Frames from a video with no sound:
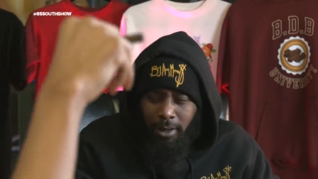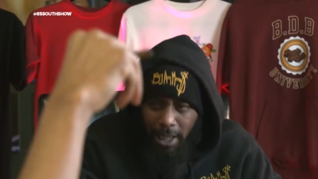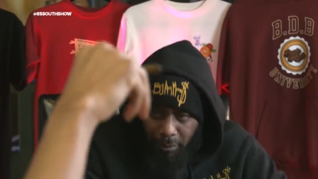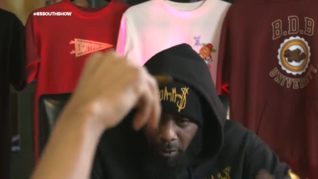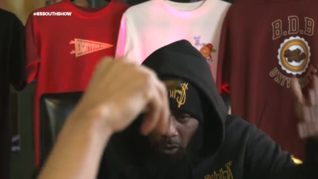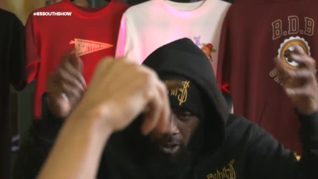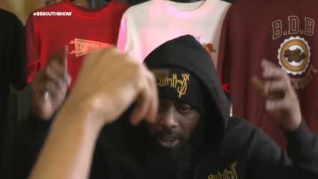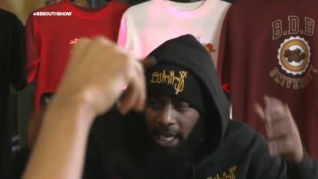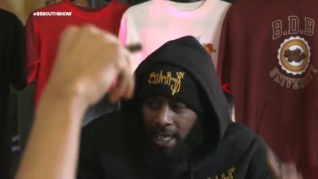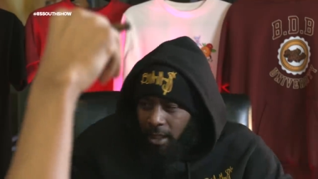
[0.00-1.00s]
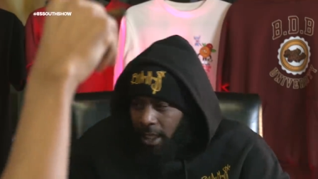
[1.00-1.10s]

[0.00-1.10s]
You left your door unlocked